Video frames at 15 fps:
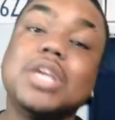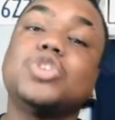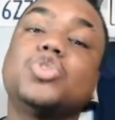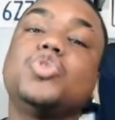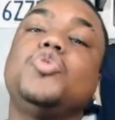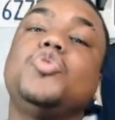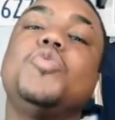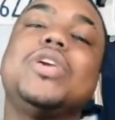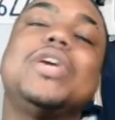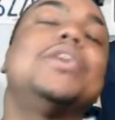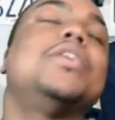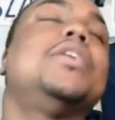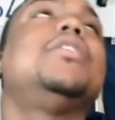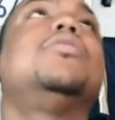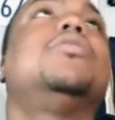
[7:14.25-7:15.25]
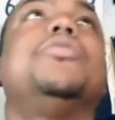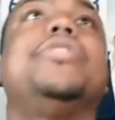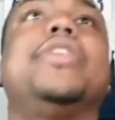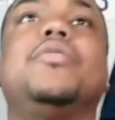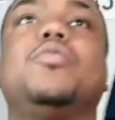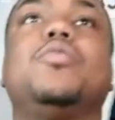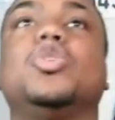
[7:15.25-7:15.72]
Make sure you get in on
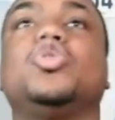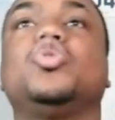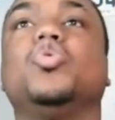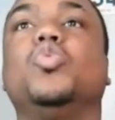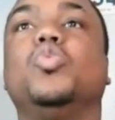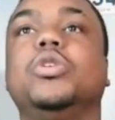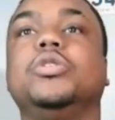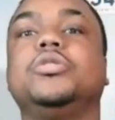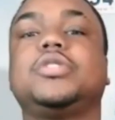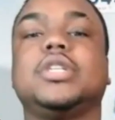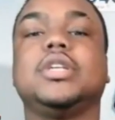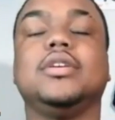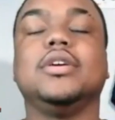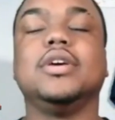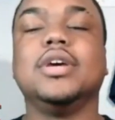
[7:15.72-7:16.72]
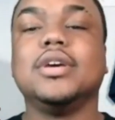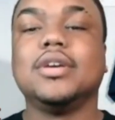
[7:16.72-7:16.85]
that Russell Wilson.